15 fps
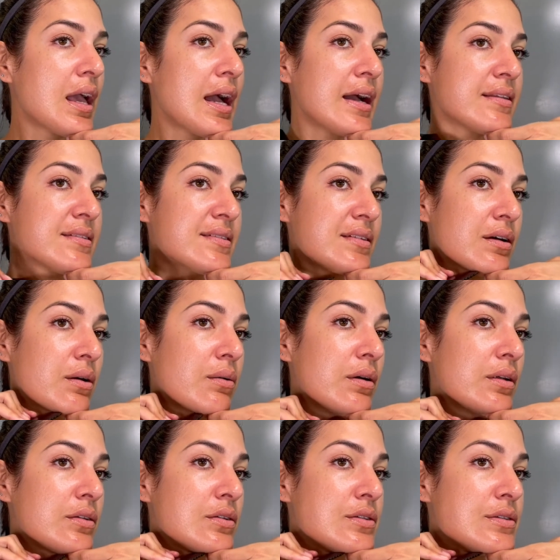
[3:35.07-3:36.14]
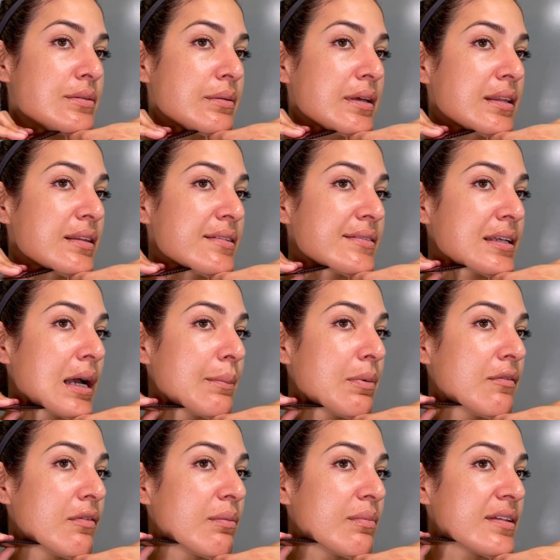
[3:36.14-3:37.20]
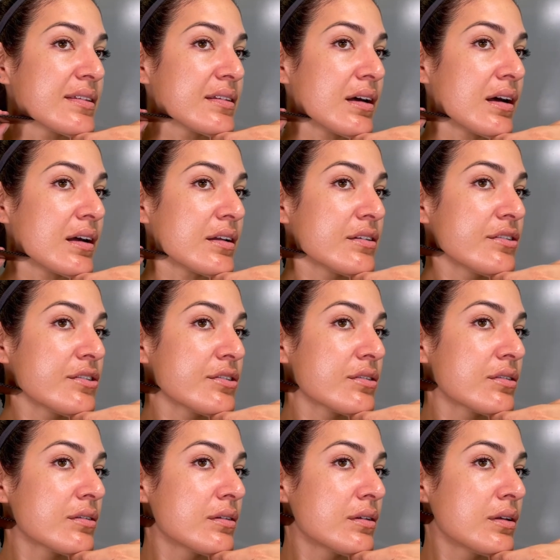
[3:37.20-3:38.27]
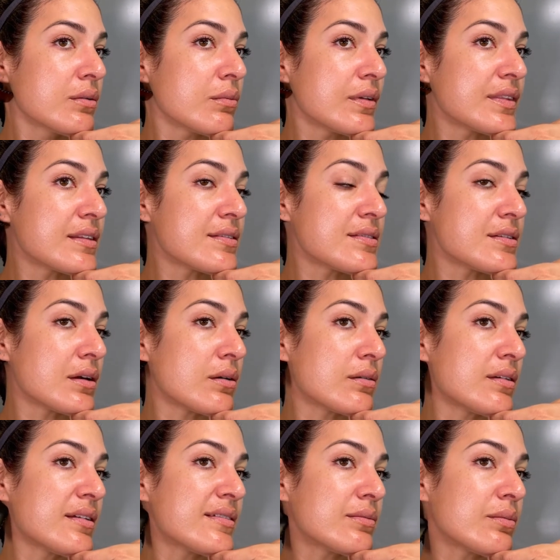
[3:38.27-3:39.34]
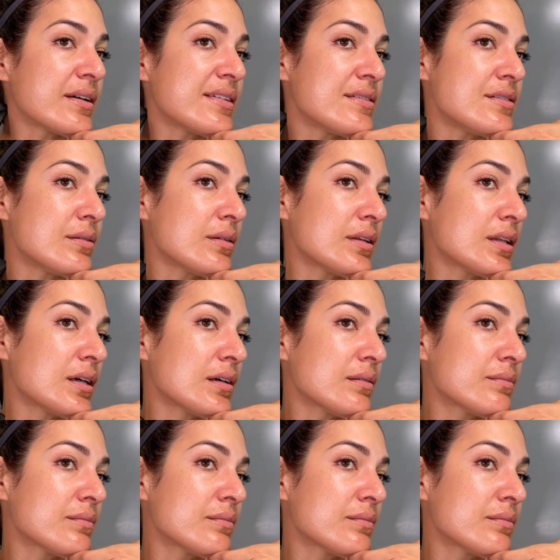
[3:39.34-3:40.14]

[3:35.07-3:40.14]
And so doing this type of a massage with the stone is what's doing that.